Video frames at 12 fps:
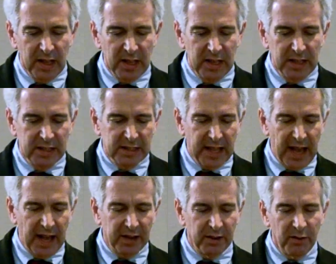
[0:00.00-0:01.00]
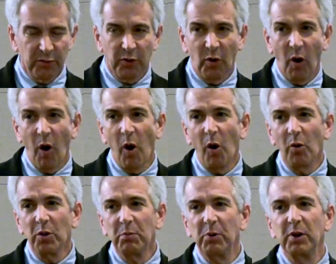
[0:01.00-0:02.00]
is that for all
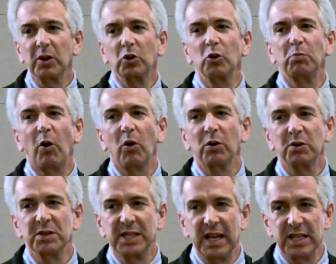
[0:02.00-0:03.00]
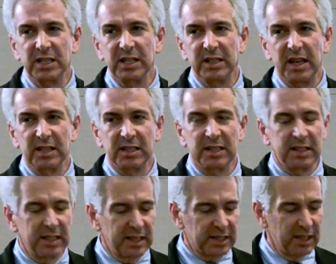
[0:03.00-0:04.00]
the political polarization that has
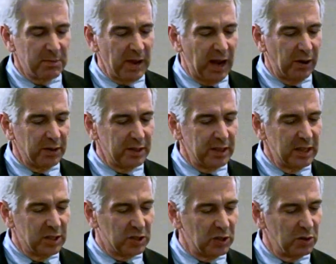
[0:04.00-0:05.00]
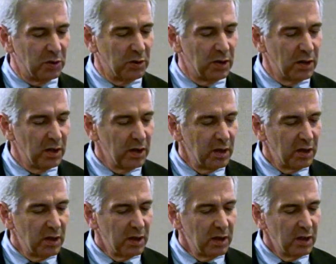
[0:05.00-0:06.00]
existed about the issue,
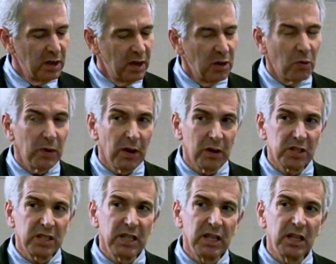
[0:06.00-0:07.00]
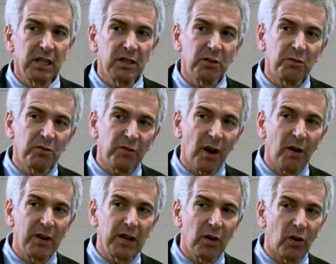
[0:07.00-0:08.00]
we are seeing the
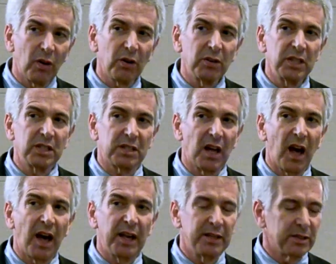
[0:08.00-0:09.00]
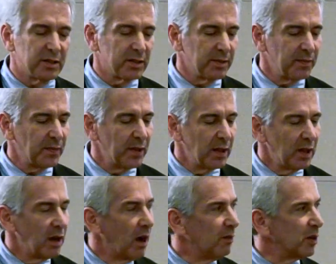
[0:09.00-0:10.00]
very early signs
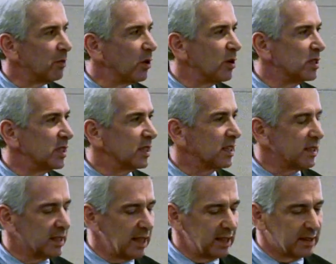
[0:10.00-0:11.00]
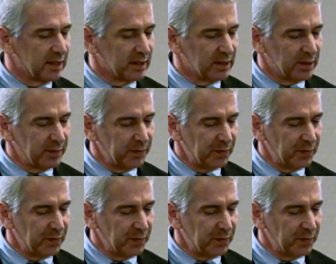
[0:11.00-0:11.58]
of an emerging consensus.